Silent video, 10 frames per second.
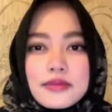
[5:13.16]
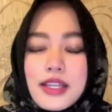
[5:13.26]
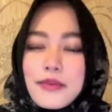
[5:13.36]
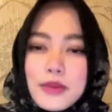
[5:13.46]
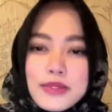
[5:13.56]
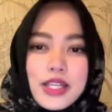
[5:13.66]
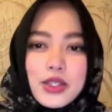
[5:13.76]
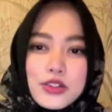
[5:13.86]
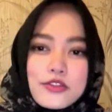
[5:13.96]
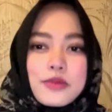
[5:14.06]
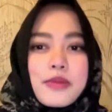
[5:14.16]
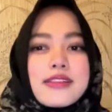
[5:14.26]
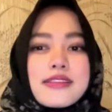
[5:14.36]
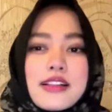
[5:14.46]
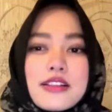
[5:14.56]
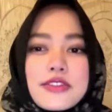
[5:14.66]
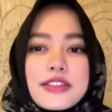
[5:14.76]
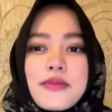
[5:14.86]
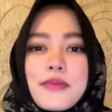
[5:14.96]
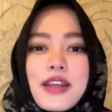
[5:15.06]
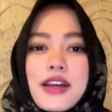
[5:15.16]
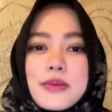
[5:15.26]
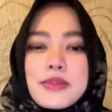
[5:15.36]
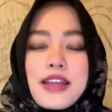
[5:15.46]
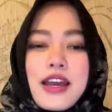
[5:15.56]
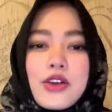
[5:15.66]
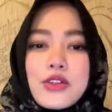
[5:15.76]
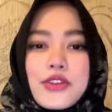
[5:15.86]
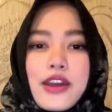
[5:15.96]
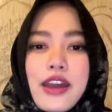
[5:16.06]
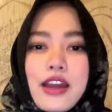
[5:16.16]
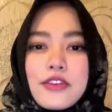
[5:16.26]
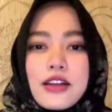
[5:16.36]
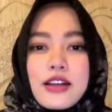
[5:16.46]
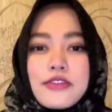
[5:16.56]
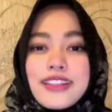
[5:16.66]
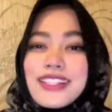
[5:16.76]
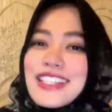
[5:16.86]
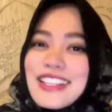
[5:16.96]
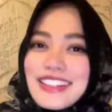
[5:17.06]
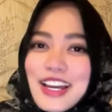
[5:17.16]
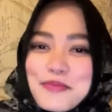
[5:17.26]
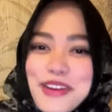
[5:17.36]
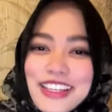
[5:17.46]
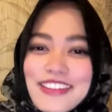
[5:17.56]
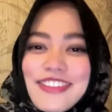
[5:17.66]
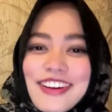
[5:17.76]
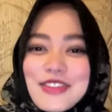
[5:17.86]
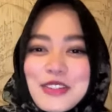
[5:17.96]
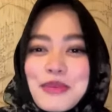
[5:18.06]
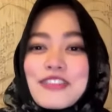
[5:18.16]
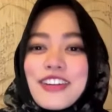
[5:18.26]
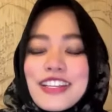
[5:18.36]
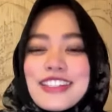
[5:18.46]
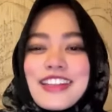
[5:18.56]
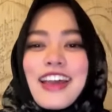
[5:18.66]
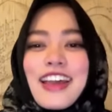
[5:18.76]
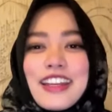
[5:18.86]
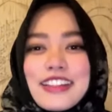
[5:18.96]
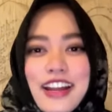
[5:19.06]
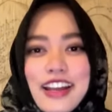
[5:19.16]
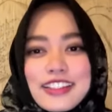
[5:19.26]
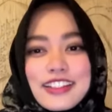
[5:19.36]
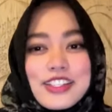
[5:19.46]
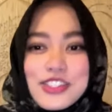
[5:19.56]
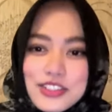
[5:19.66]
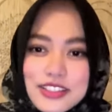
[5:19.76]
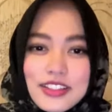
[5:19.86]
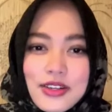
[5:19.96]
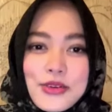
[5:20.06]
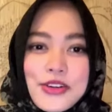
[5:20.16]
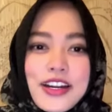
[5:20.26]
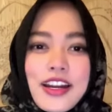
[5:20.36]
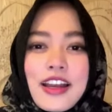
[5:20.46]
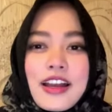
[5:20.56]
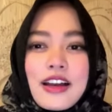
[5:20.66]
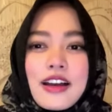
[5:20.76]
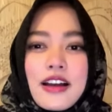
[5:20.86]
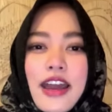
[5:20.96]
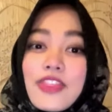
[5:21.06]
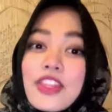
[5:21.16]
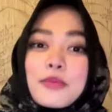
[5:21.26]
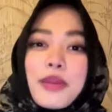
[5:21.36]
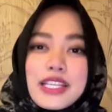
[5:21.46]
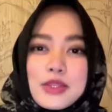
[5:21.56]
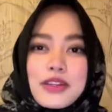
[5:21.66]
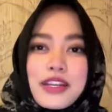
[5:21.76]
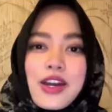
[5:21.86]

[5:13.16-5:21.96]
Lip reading: sometimes I cook for myself. Sometimes I also have a fantastic time breaking fast with my friends, either at a restaurant or at their place when